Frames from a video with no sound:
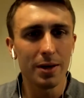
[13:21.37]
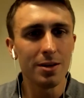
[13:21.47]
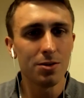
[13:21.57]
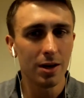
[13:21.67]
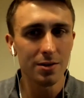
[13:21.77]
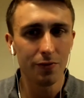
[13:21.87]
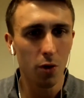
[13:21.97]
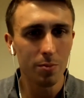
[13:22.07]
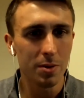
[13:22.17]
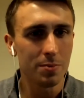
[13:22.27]
He's
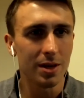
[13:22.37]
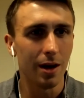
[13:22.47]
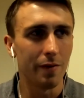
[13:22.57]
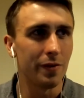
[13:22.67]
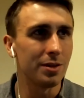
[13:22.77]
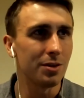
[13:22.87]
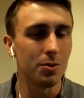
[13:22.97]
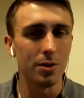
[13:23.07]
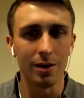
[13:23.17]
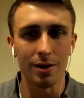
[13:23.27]
transformed himself
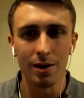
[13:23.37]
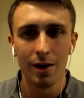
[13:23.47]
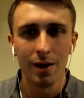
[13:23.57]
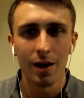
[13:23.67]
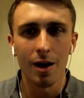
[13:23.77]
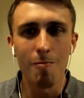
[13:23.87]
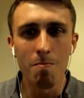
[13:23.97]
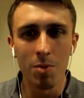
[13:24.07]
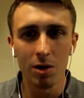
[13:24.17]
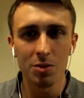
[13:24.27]
into a
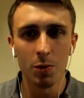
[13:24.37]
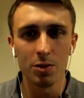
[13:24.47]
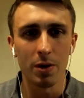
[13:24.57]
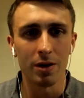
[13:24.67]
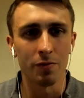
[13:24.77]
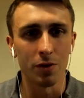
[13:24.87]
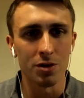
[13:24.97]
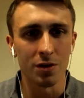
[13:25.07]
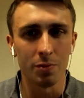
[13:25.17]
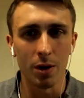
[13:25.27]
much better
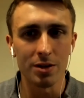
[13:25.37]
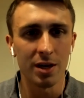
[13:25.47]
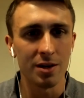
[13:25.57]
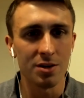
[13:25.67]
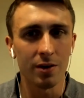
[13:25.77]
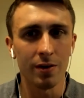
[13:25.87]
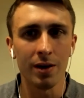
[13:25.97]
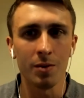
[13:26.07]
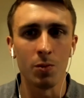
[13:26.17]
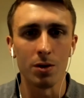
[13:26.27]
version of what Teddy
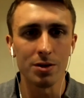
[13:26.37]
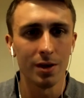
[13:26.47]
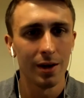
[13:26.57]
Sheringham was.